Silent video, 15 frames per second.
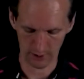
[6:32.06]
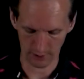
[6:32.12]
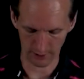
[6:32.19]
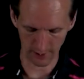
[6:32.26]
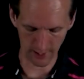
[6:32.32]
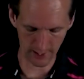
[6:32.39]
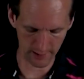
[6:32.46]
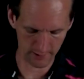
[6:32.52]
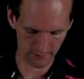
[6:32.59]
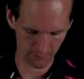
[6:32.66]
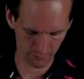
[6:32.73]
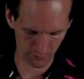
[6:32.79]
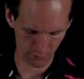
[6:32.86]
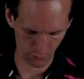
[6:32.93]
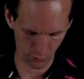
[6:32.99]
Again,
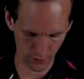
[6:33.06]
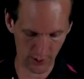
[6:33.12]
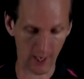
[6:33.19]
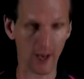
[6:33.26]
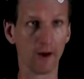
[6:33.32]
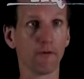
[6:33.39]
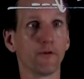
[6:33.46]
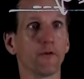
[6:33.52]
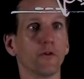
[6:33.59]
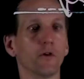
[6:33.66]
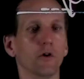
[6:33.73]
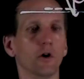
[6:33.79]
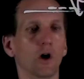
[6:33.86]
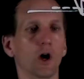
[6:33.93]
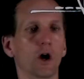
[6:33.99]
we have
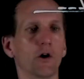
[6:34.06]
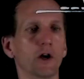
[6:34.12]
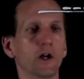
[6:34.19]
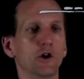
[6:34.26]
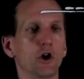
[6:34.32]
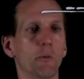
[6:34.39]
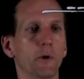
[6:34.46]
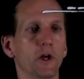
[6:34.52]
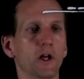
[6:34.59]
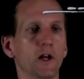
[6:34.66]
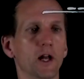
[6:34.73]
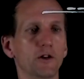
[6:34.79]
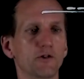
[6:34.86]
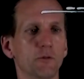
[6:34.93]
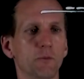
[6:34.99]
our incoming
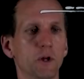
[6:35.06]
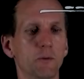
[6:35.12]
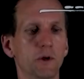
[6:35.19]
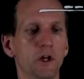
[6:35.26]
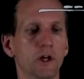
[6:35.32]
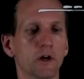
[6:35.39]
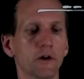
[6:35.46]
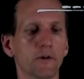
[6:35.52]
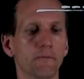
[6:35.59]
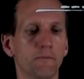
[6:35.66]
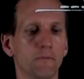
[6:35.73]
electron beam here